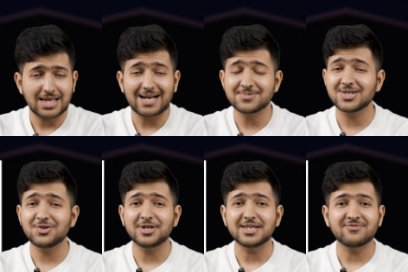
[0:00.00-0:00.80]

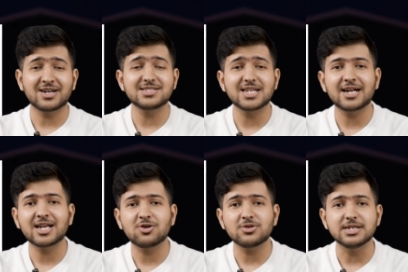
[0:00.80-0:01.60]
Absolutely. One
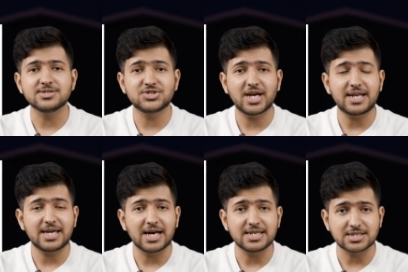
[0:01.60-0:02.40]
standout is Gen
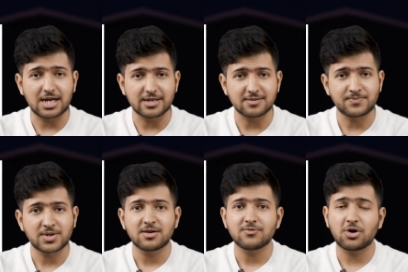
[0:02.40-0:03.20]
AI startup
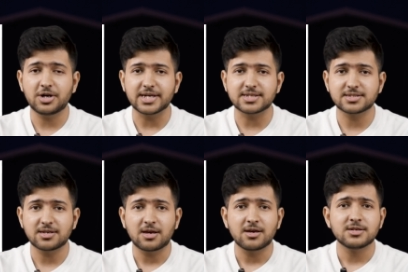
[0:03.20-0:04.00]
Vortex,
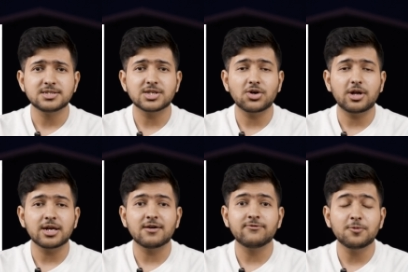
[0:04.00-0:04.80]

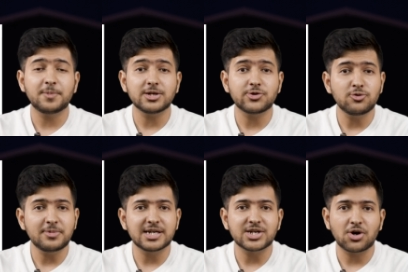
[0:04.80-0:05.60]
securing a whopping $2
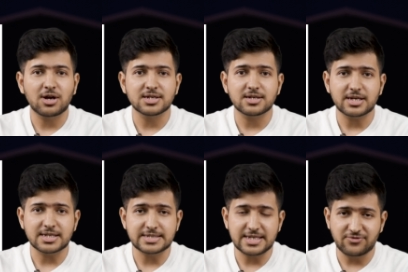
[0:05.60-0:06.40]
million
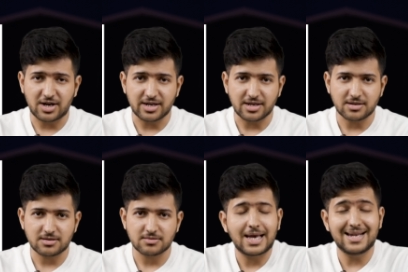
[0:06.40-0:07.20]
in seed funding.
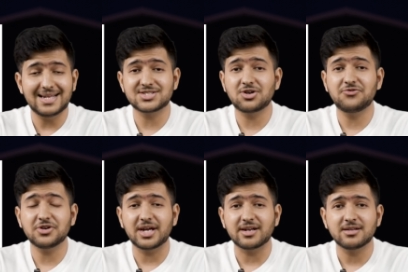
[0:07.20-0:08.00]
And let's not
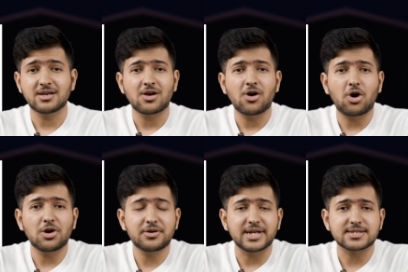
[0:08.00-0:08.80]
forget
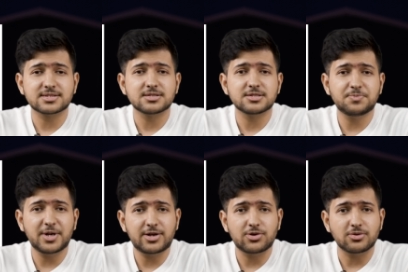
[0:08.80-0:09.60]
Autonext,
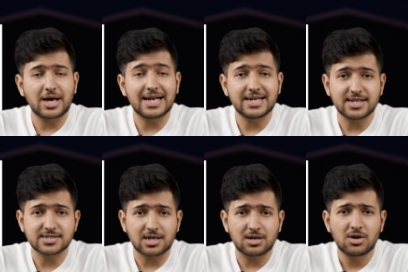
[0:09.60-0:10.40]
Sprinto, and
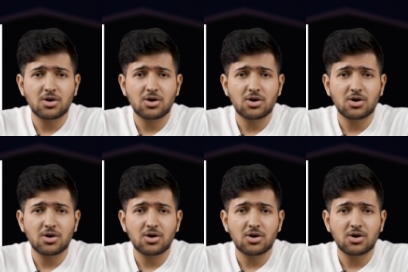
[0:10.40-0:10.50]
NASA,